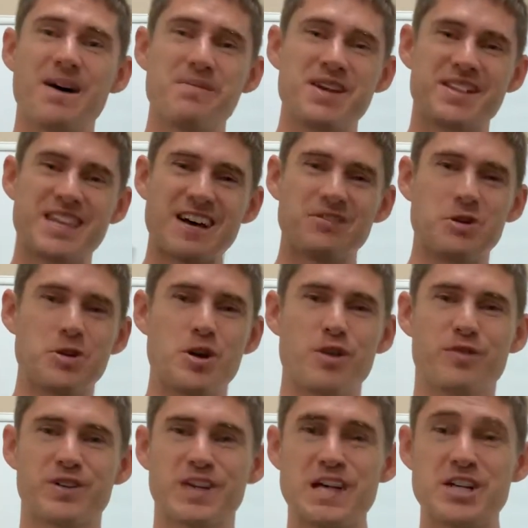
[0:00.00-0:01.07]
Hit that little
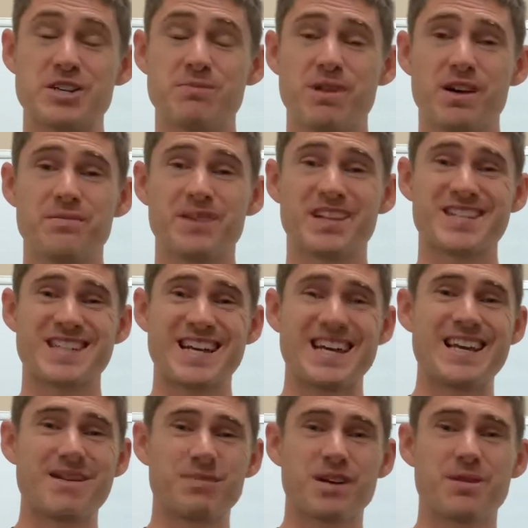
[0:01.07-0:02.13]
notification button because I
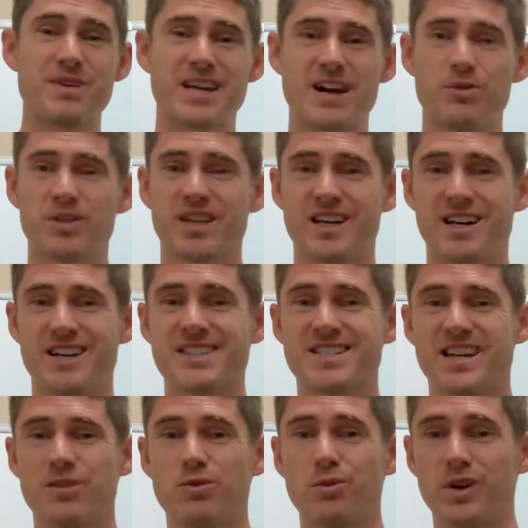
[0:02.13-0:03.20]
am coming out with
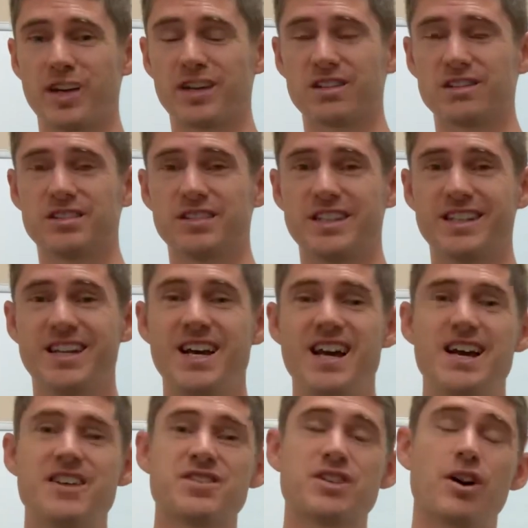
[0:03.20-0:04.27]
content regularly.
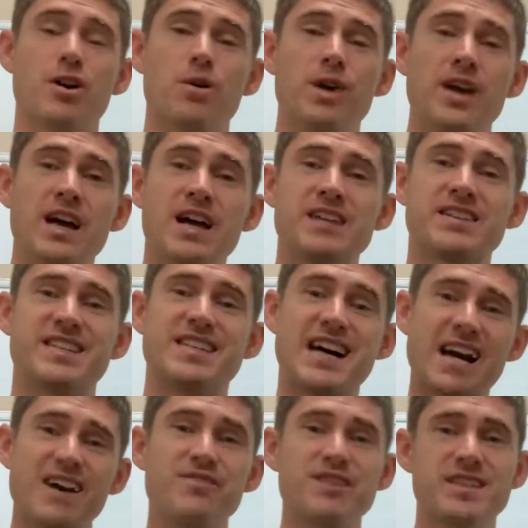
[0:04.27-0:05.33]
So to
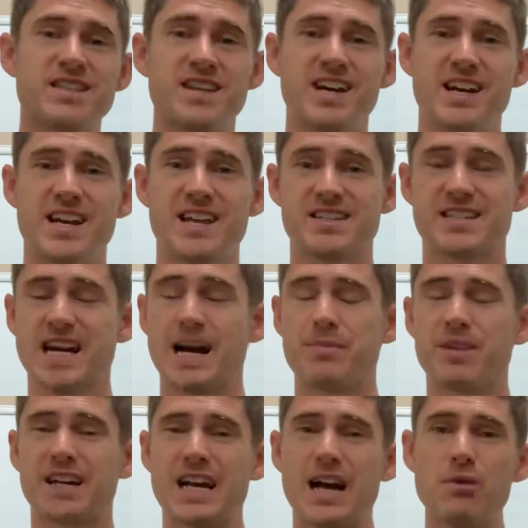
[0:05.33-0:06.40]
dive into today's
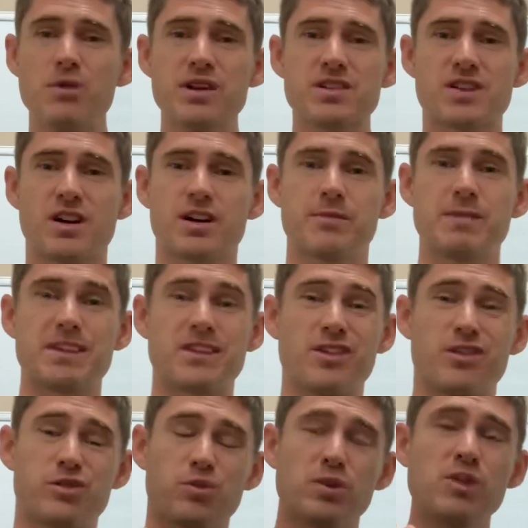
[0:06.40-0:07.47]
topic, I want to talk about
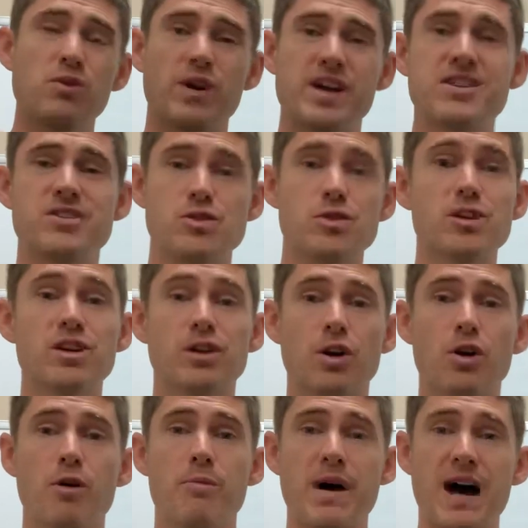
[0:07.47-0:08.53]
the 3 ways you can
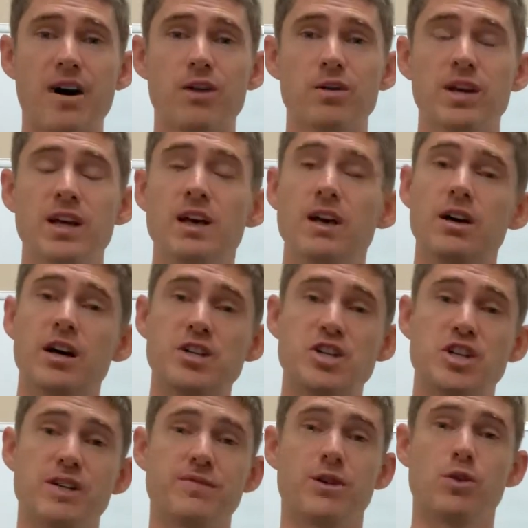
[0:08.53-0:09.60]
go about
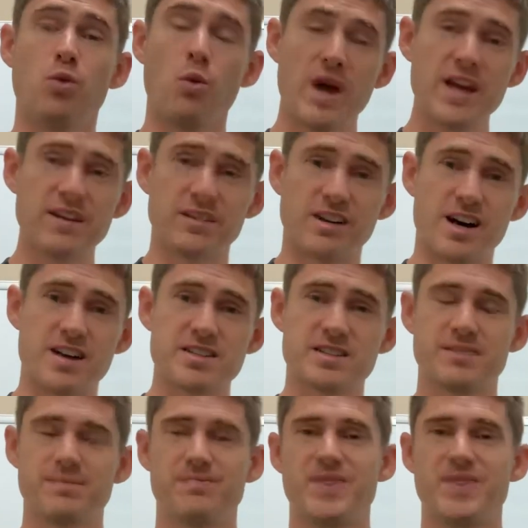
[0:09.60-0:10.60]
achieving weight loss.